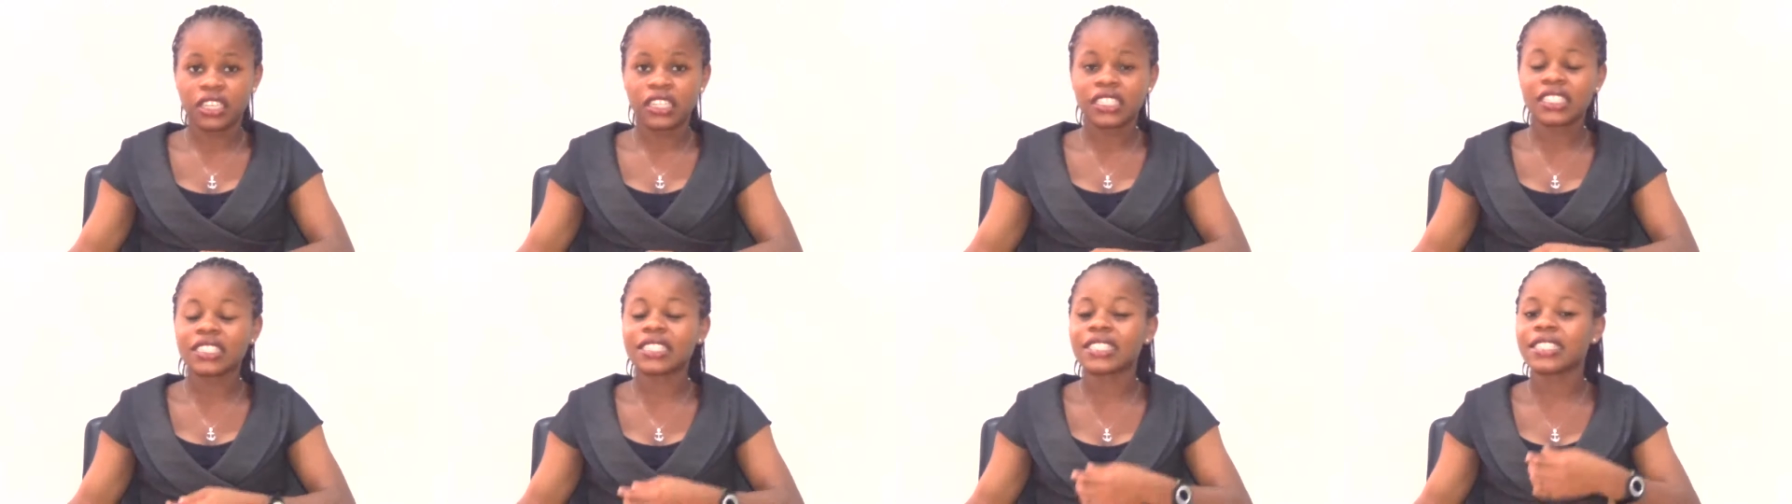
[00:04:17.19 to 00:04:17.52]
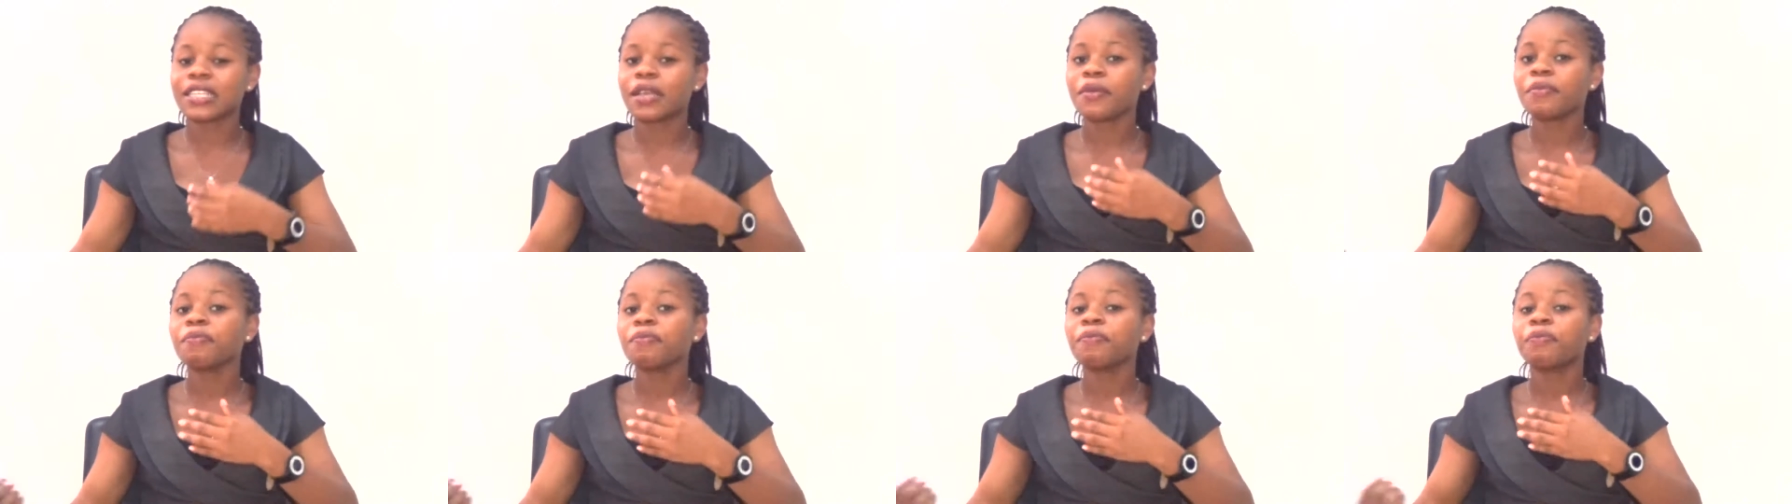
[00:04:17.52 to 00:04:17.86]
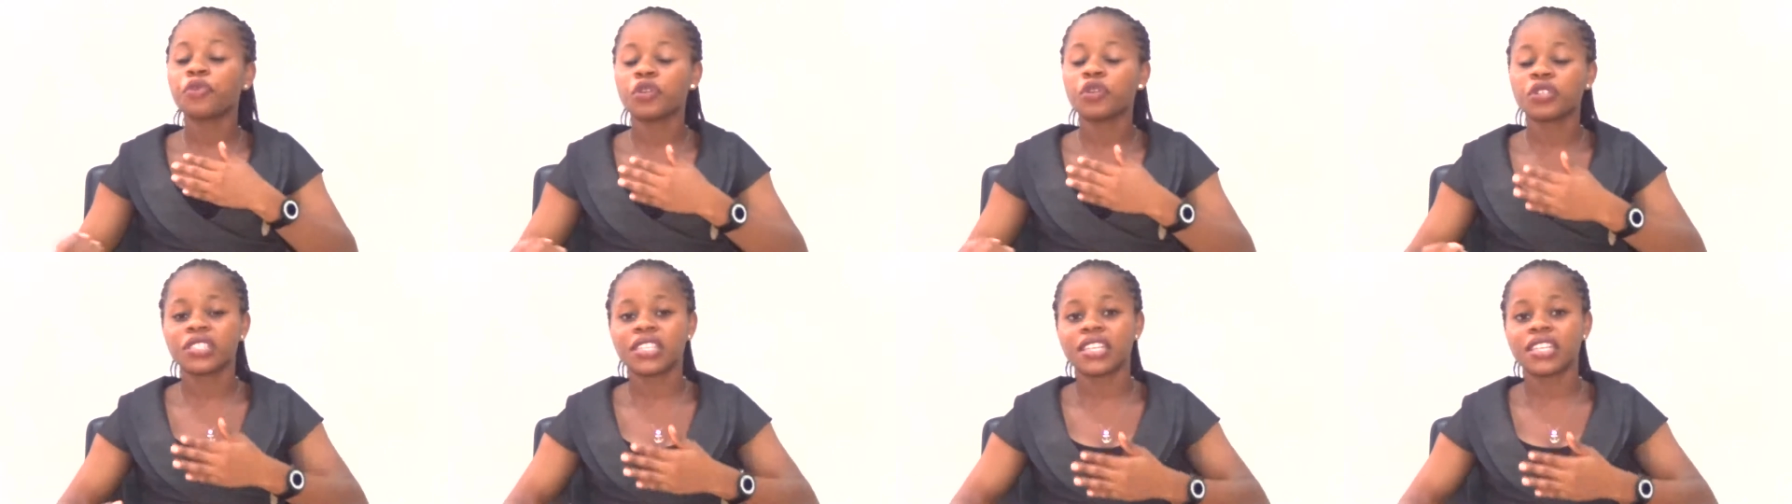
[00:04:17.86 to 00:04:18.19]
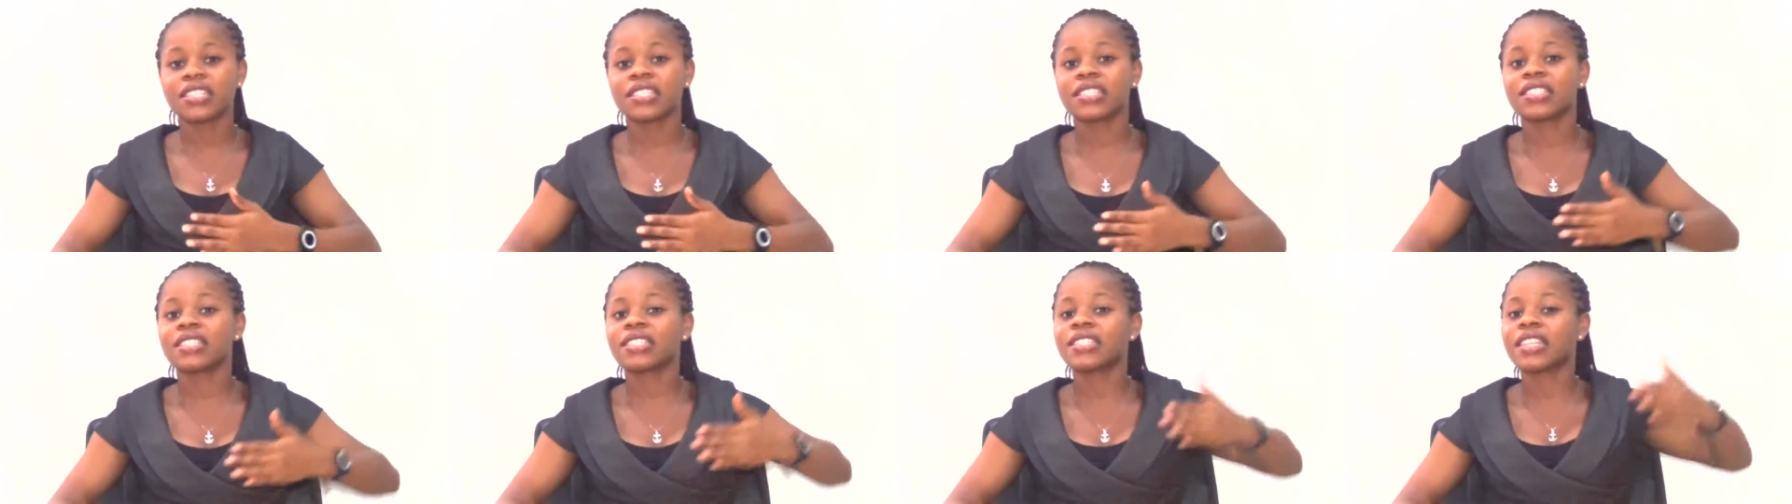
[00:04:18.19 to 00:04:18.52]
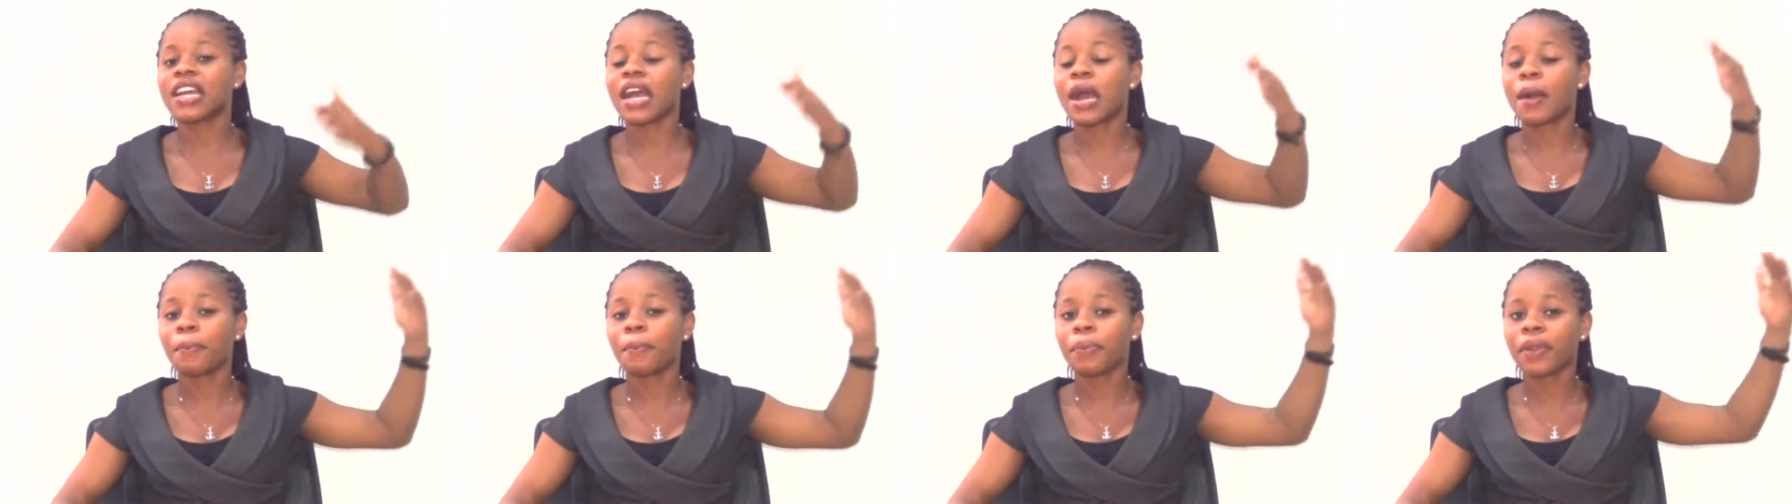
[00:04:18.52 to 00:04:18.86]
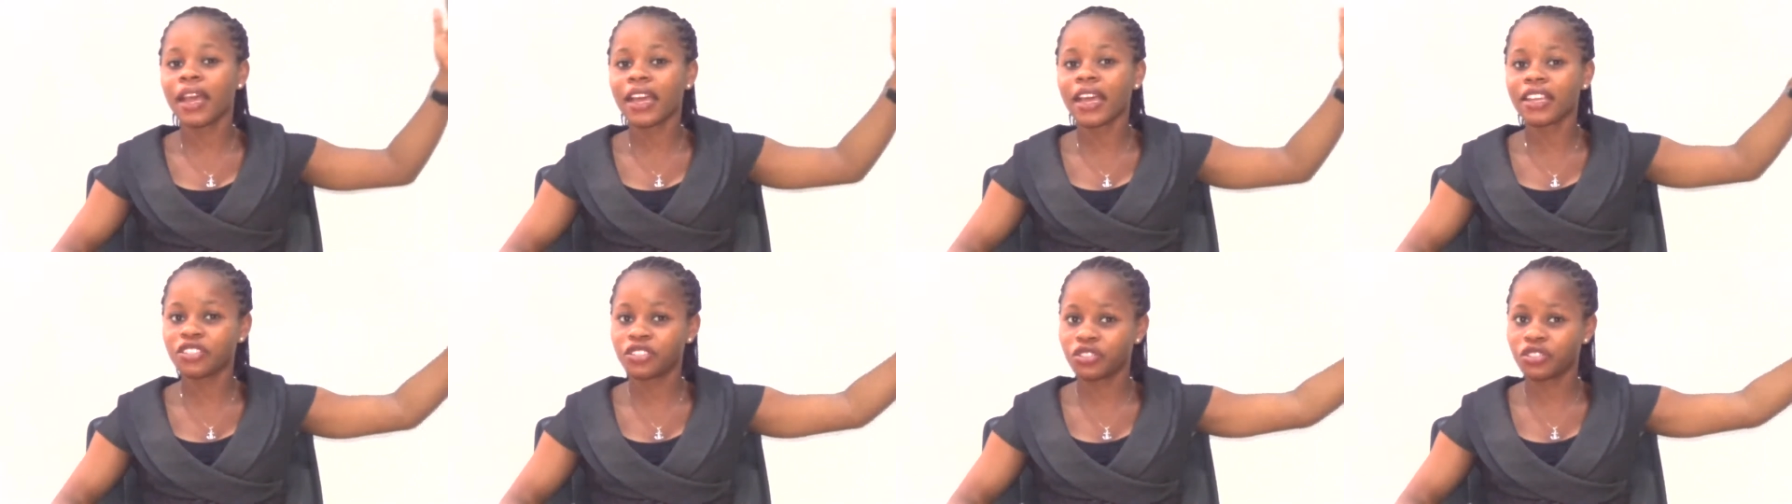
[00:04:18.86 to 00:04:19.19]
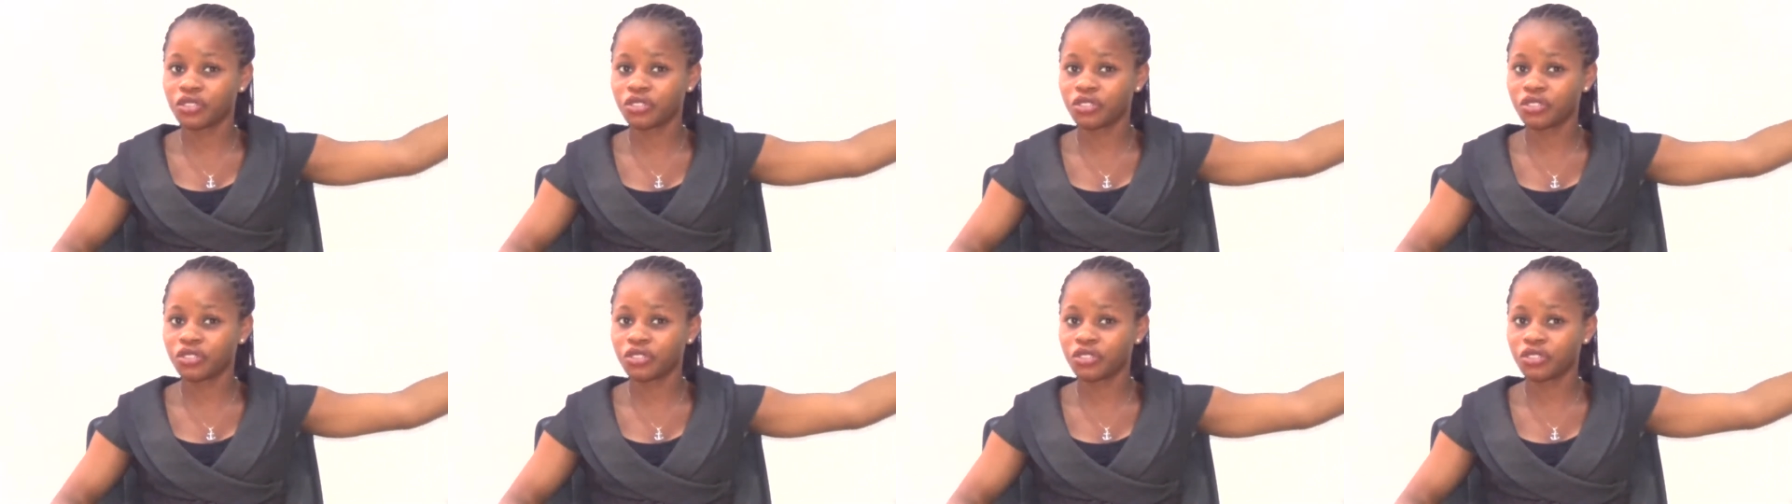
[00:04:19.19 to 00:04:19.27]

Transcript: The same processes that applies